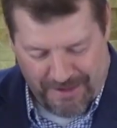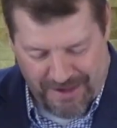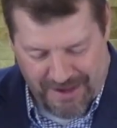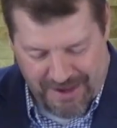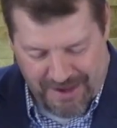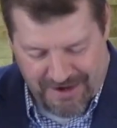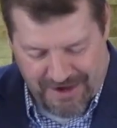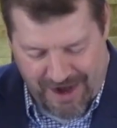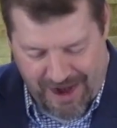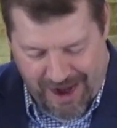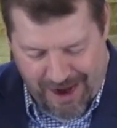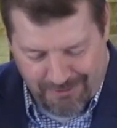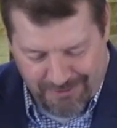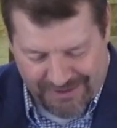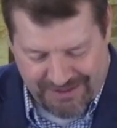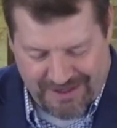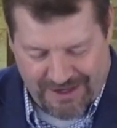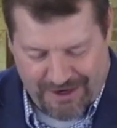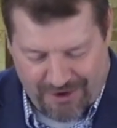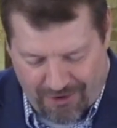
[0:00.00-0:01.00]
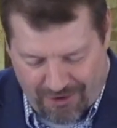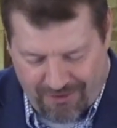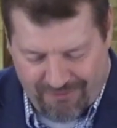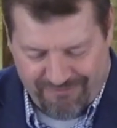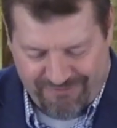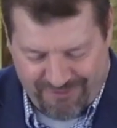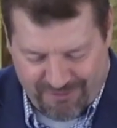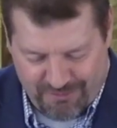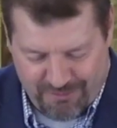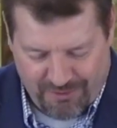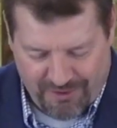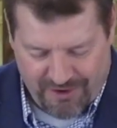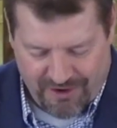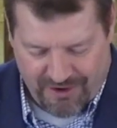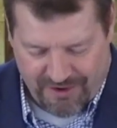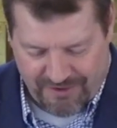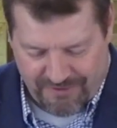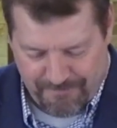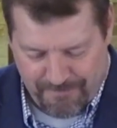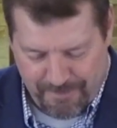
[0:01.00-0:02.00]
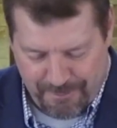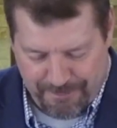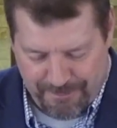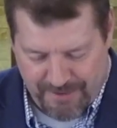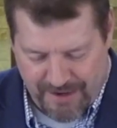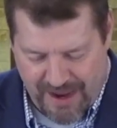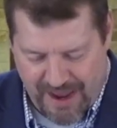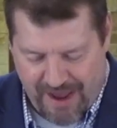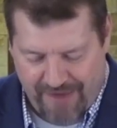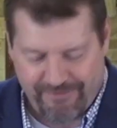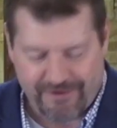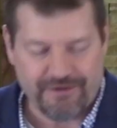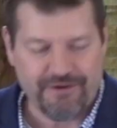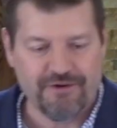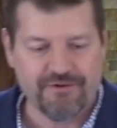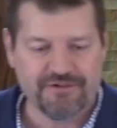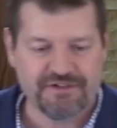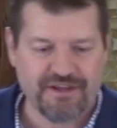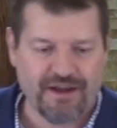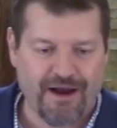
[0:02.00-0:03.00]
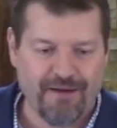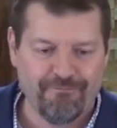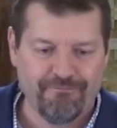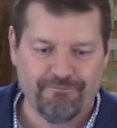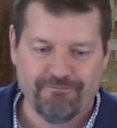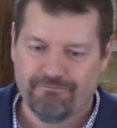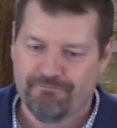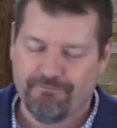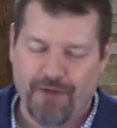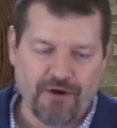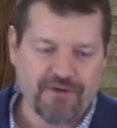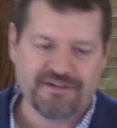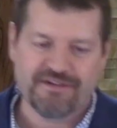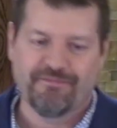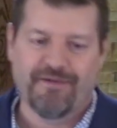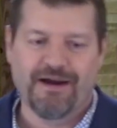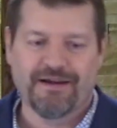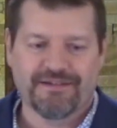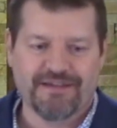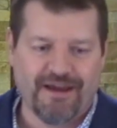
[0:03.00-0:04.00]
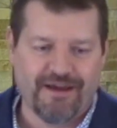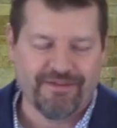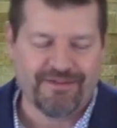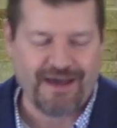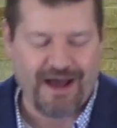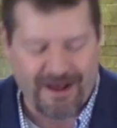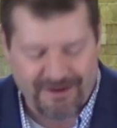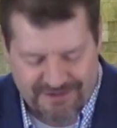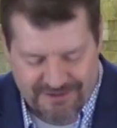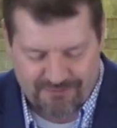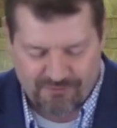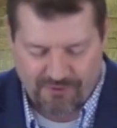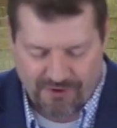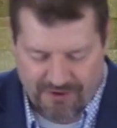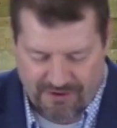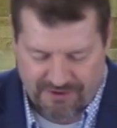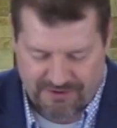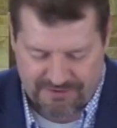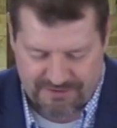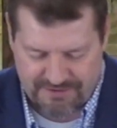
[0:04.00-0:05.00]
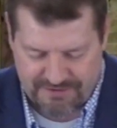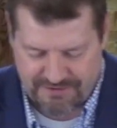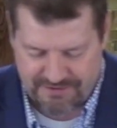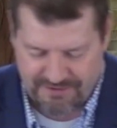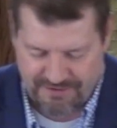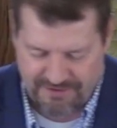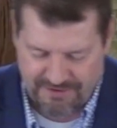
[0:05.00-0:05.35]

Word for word: And I would get home from work having used up most of my 10,000 words,